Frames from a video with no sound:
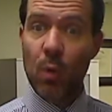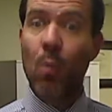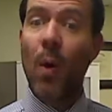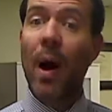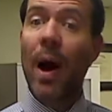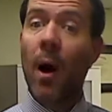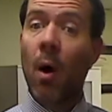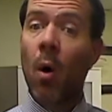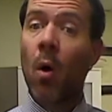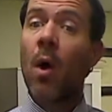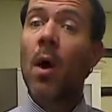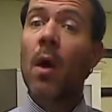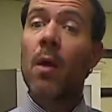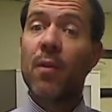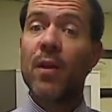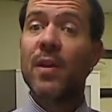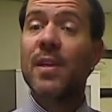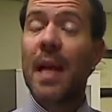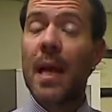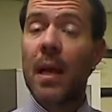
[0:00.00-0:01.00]
well.
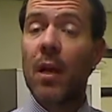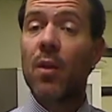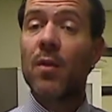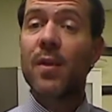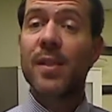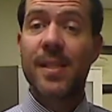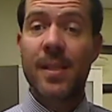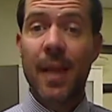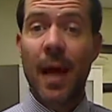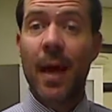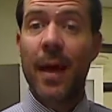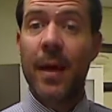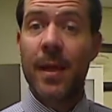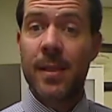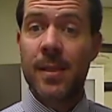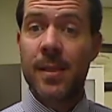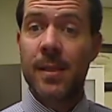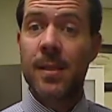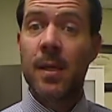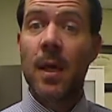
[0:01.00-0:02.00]
The data and the
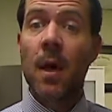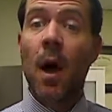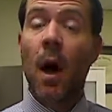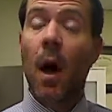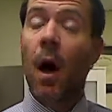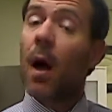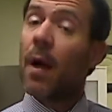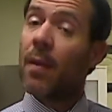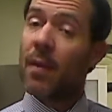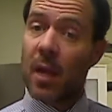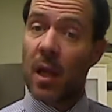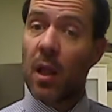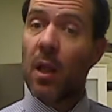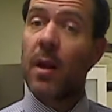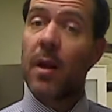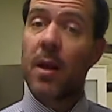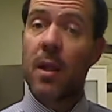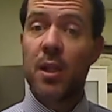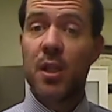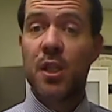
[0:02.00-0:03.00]
science uh, and the
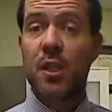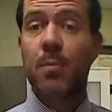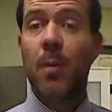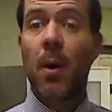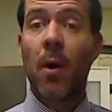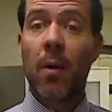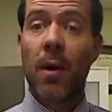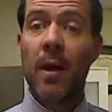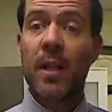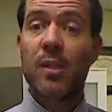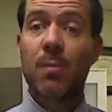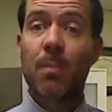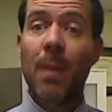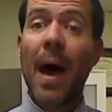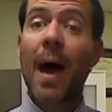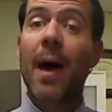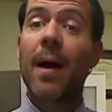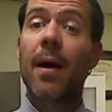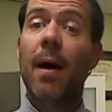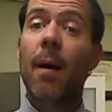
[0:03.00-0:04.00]
clinical experience
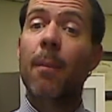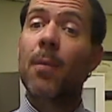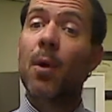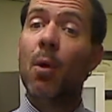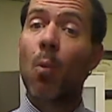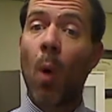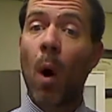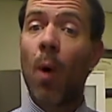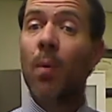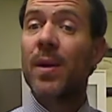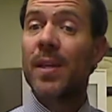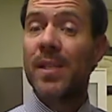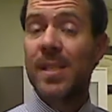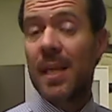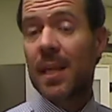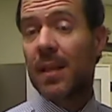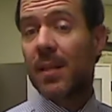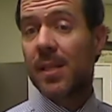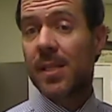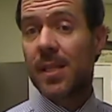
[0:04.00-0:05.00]
back up that what we
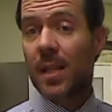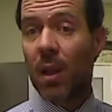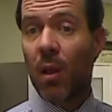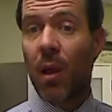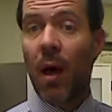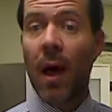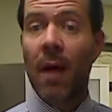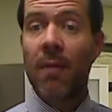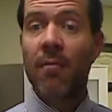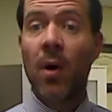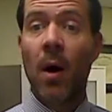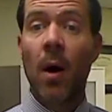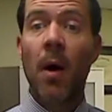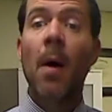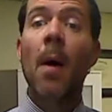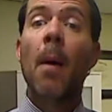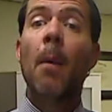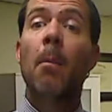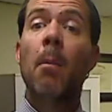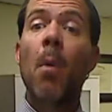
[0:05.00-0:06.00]
see in the saliva
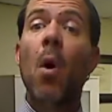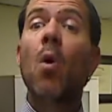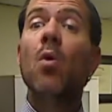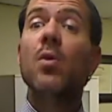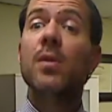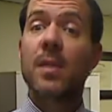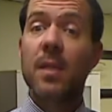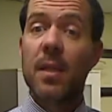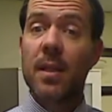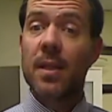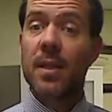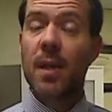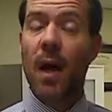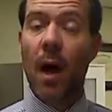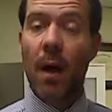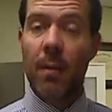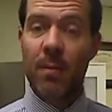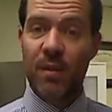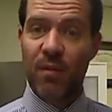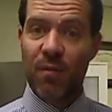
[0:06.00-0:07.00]
most of the
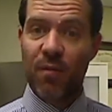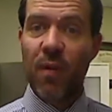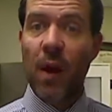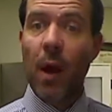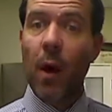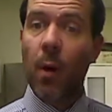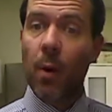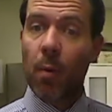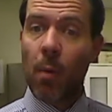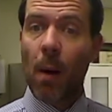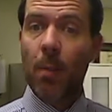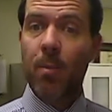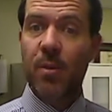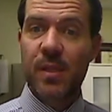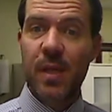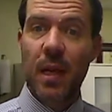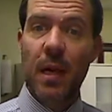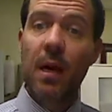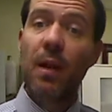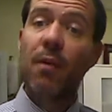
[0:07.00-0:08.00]
time is very
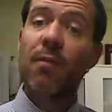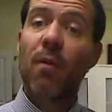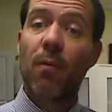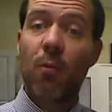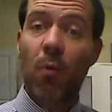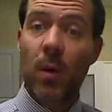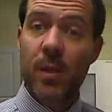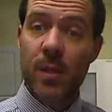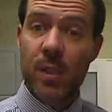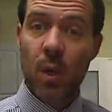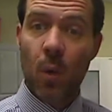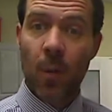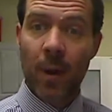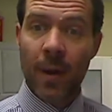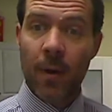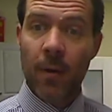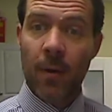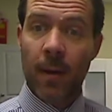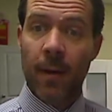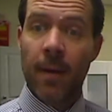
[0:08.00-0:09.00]
representative of what's going
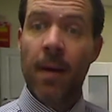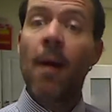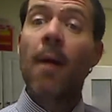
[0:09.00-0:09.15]
on.